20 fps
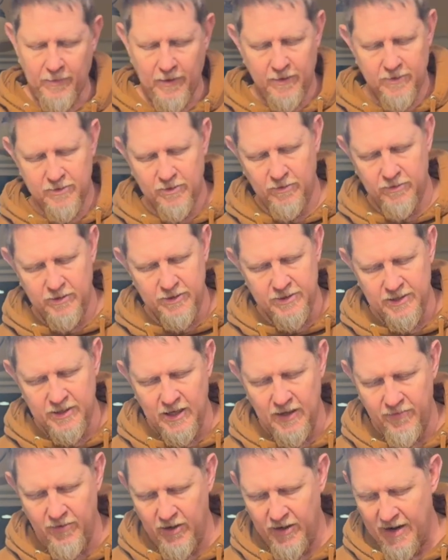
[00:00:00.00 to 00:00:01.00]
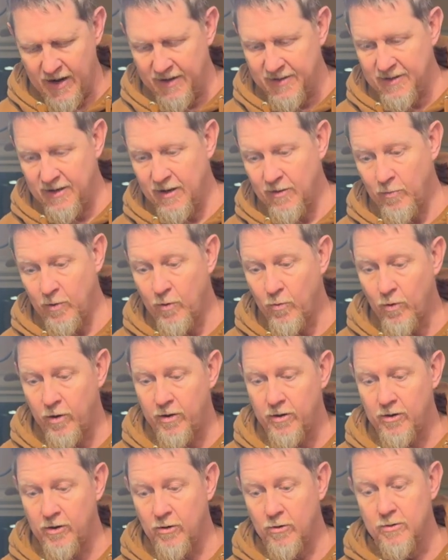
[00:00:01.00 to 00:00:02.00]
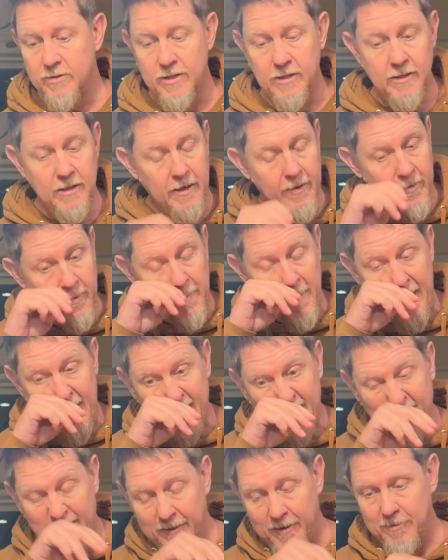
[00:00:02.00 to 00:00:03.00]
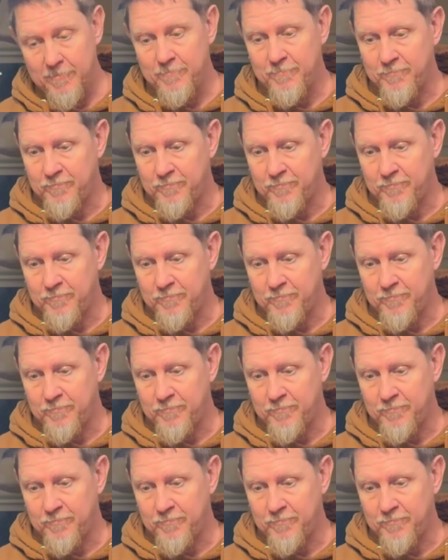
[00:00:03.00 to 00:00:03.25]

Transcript: So just to give you an idea, we weren't using the other mandolin